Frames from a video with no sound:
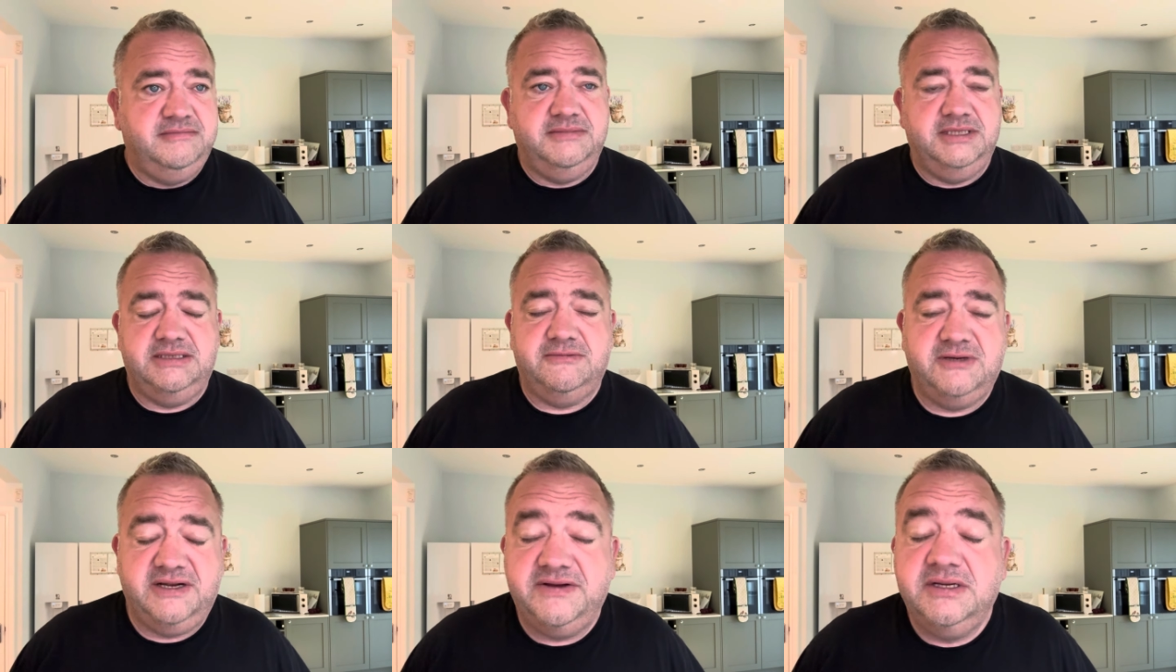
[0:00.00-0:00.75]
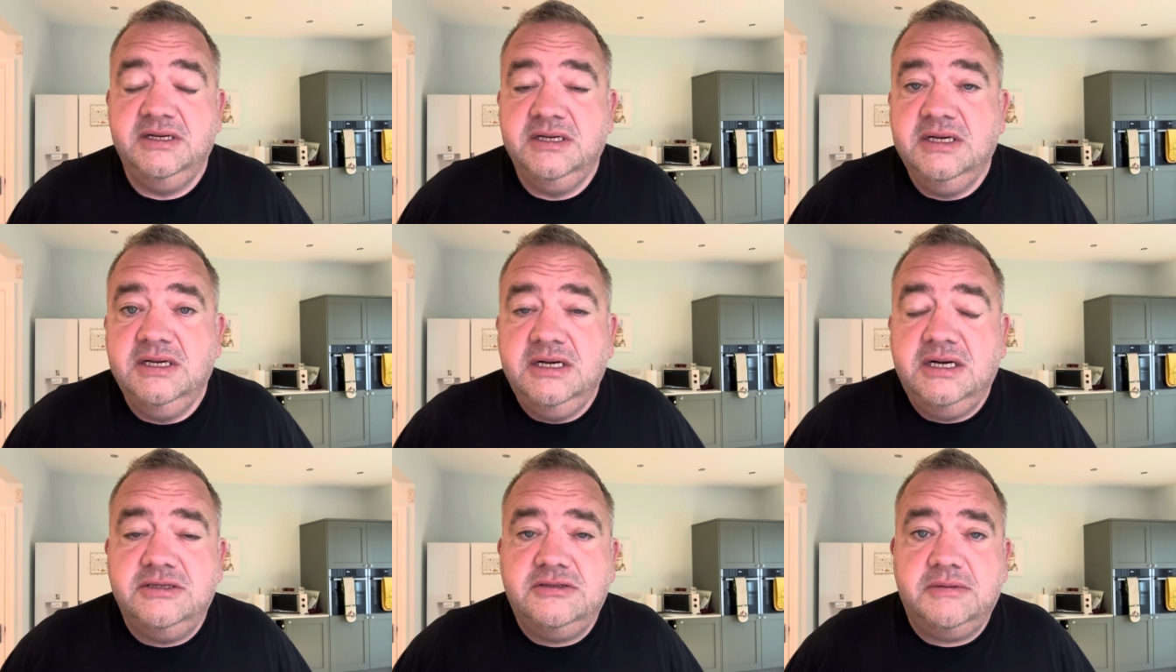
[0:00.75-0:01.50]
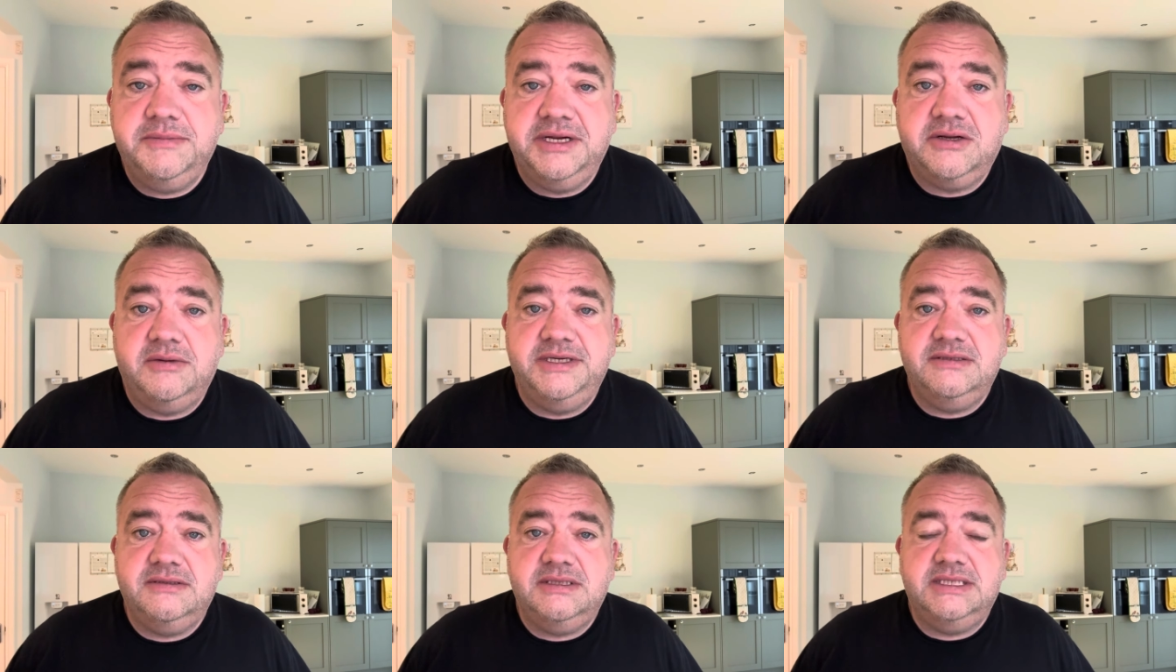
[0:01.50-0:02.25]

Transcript: I don't know, whatever. Drop me a comment.